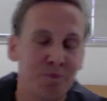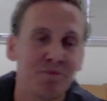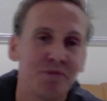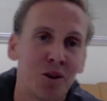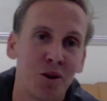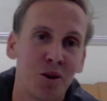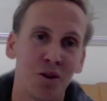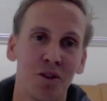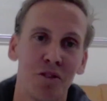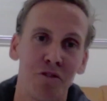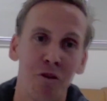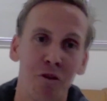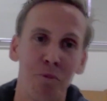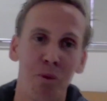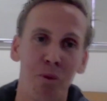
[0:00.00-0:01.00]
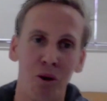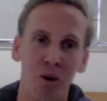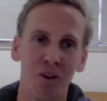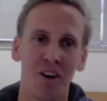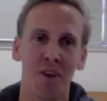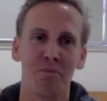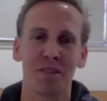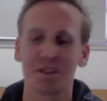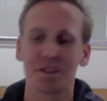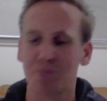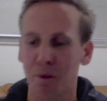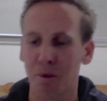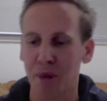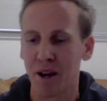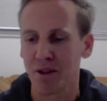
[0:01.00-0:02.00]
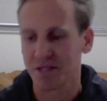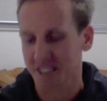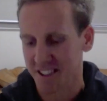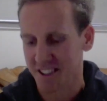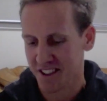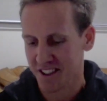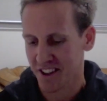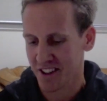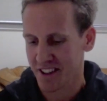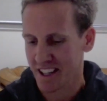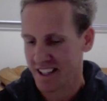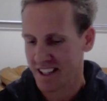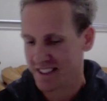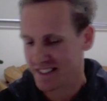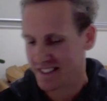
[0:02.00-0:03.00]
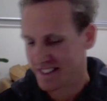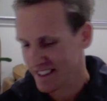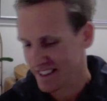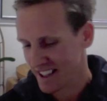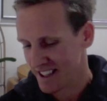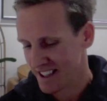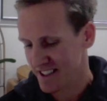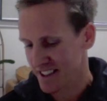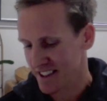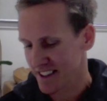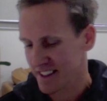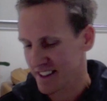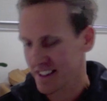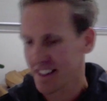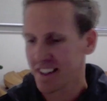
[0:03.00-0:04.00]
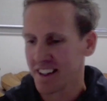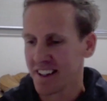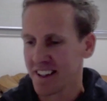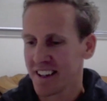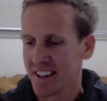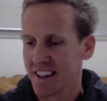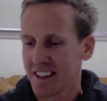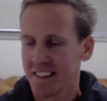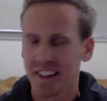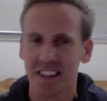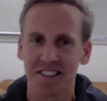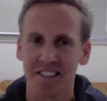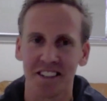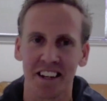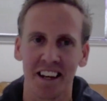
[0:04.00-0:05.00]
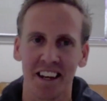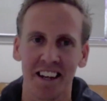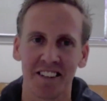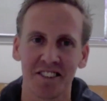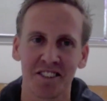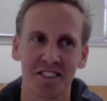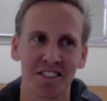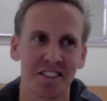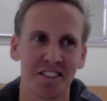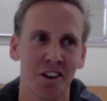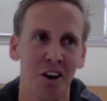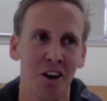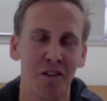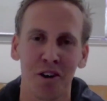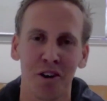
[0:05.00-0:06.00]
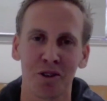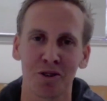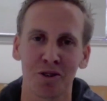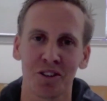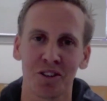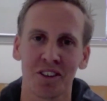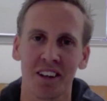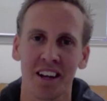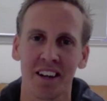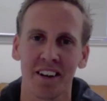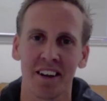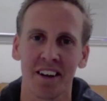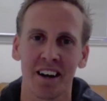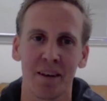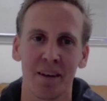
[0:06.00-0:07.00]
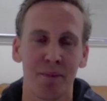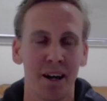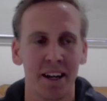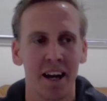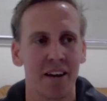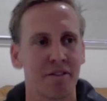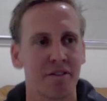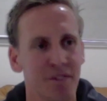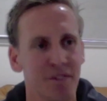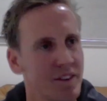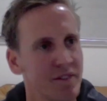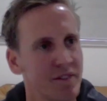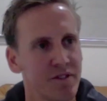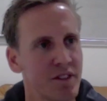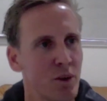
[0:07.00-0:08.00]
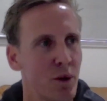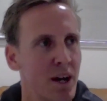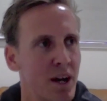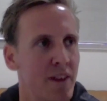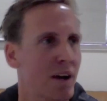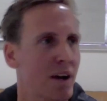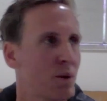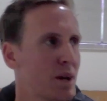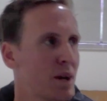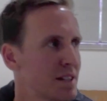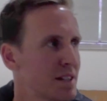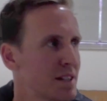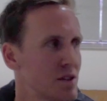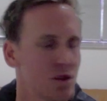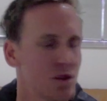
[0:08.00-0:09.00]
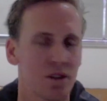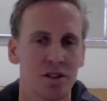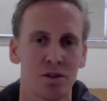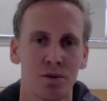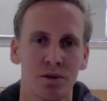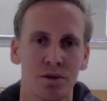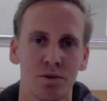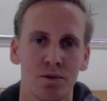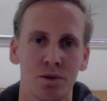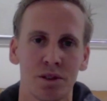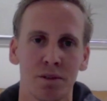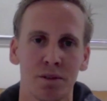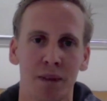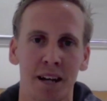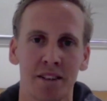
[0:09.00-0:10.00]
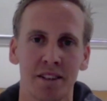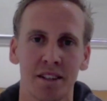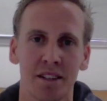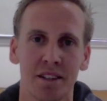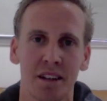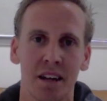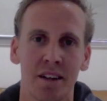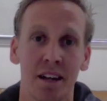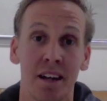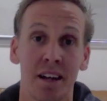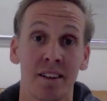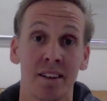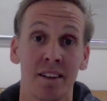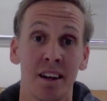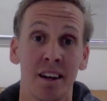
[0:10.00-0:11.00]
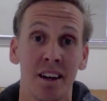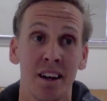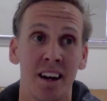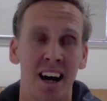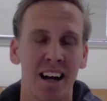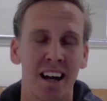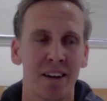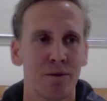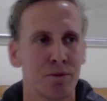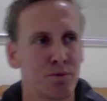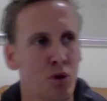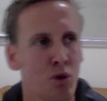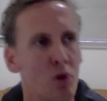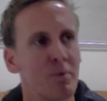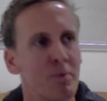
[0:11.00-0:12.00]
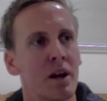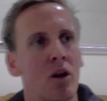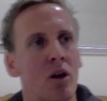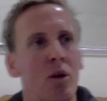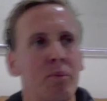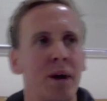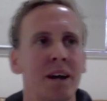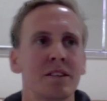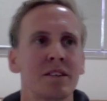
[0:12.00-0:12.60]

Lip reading: or football, I missed my penalty. So there's the key. Just life goes on. And to wear that Queensland jersey was amazing, and it brought me a lot back to